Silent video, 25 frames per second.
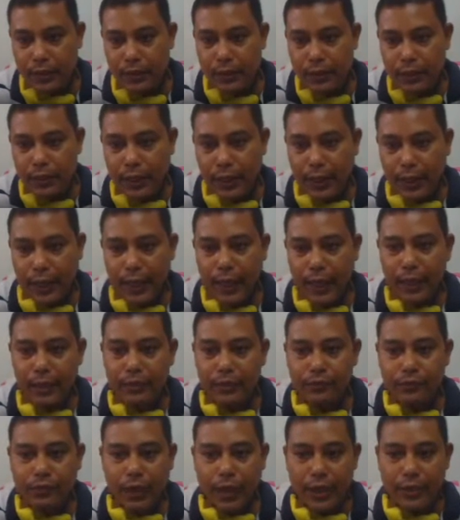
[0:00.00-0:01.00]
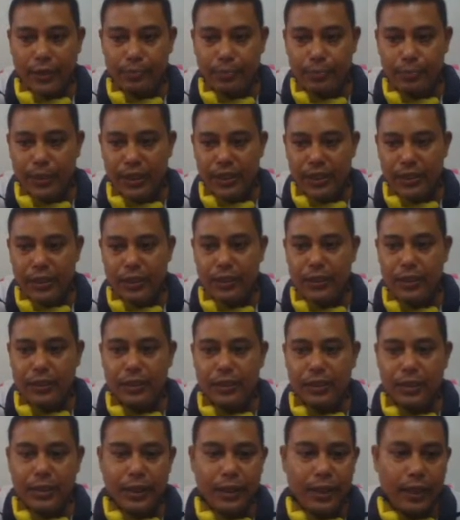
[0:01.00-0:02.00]
N phi P.
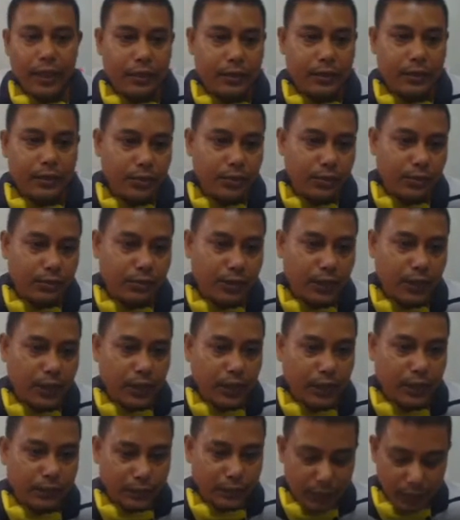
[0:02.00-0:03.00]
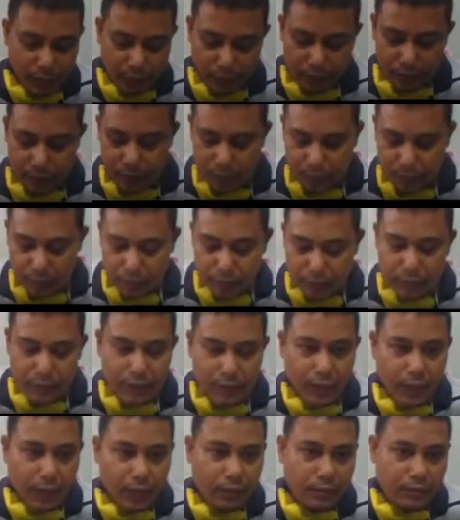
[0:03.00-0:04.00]
And so here I will get,
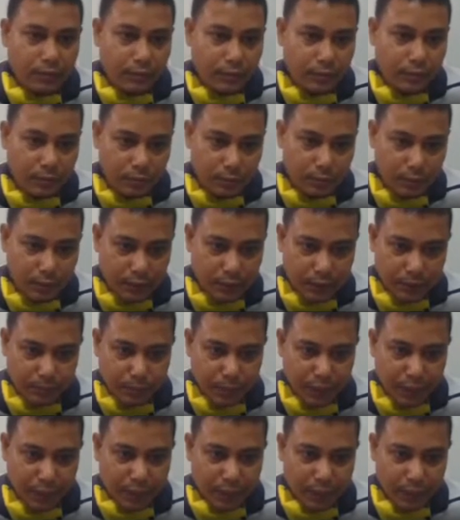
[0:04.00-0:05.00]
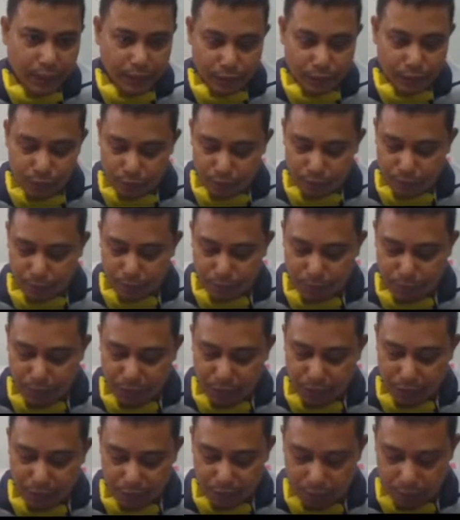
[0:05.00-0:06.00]
now this bracket should be
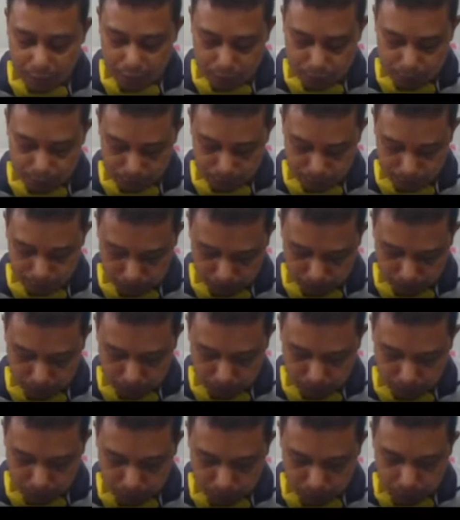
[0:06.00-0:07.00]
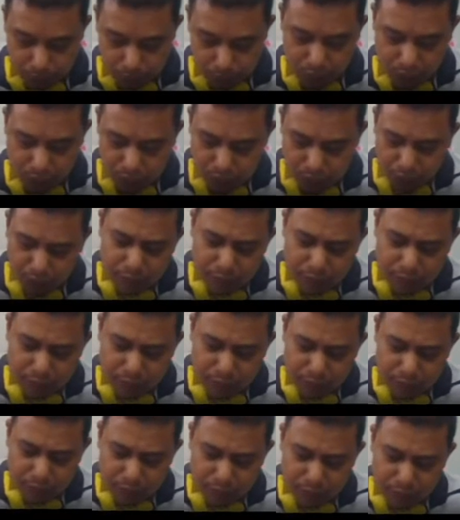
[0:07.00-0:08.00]
bigger. So
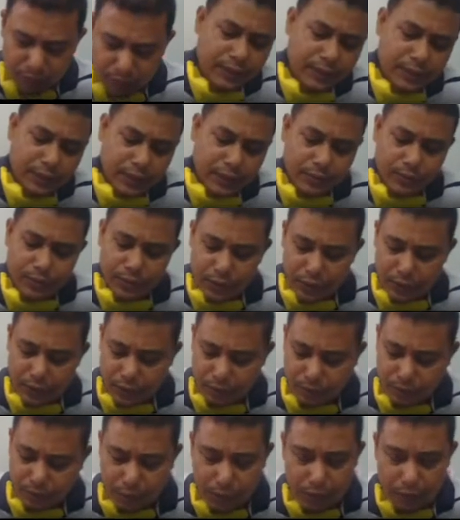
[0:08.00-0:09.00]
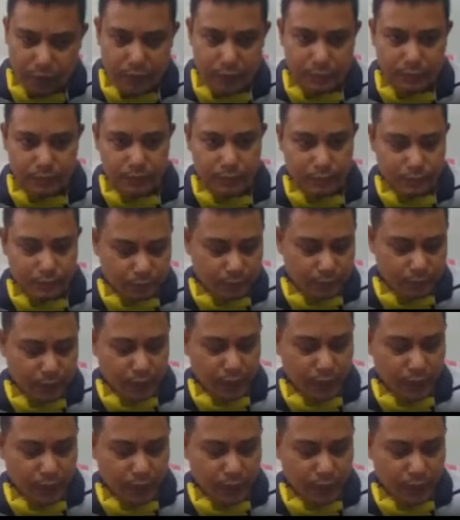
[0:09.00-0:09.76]
simply I start with this one. I